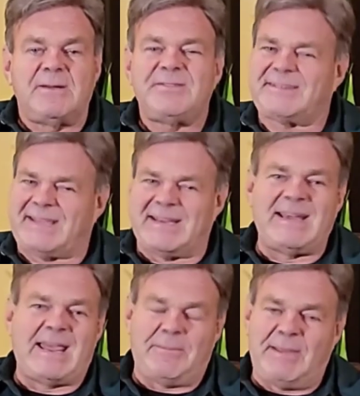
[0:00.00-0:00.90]
just get
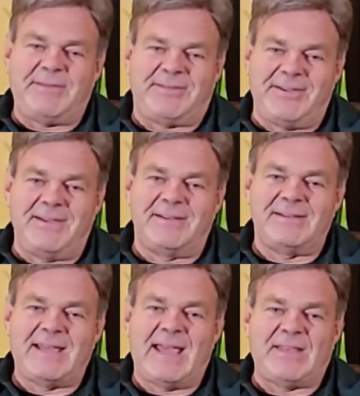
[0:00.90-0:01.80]
an ABC
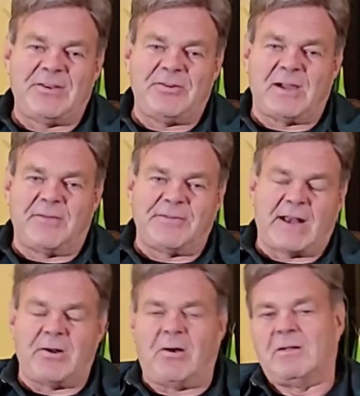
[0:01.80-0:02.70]
and then you're covered
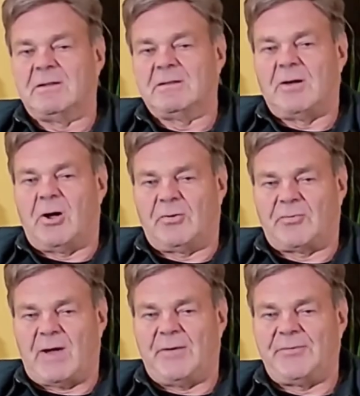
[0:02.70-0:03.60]
on all all
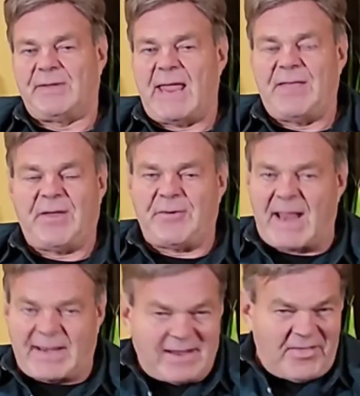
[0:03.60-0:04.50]
grounds and they're
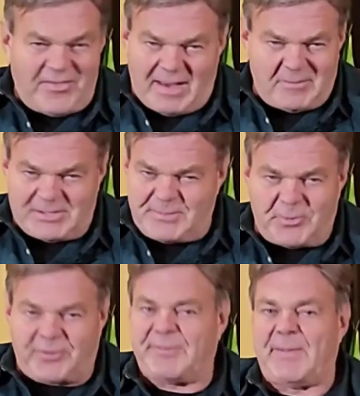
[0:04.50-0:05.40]
not that much
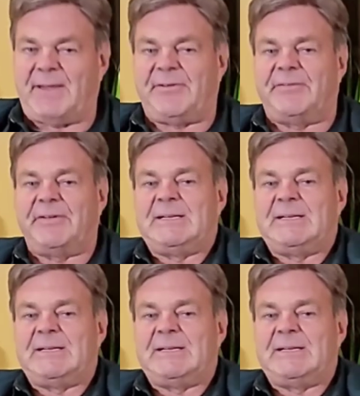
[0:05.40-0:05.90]
more expensive.